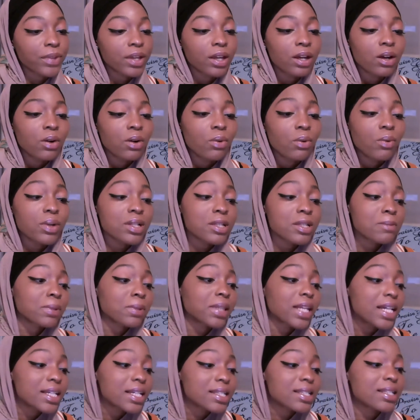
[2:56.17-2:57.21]
Once
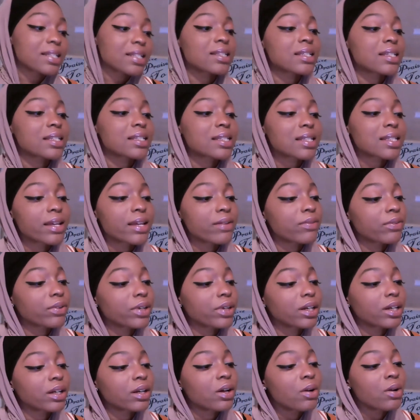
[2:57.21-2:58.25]
placed into
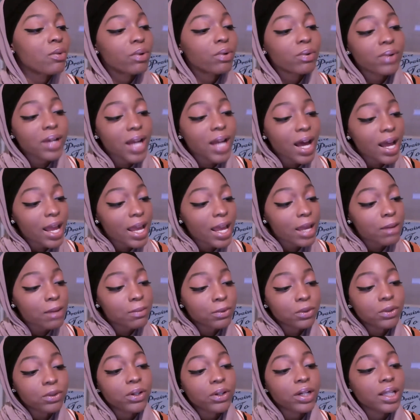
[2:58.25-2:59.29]
slavery, we were not able
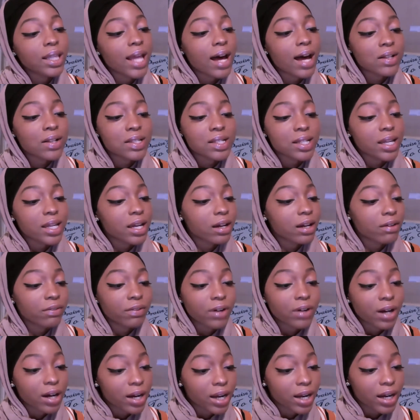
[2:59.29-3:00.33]
or allowed to care for
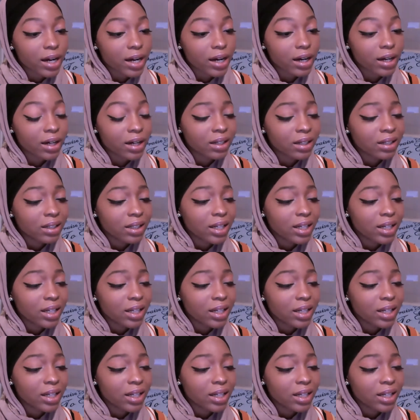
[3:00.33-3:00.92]
our hair. In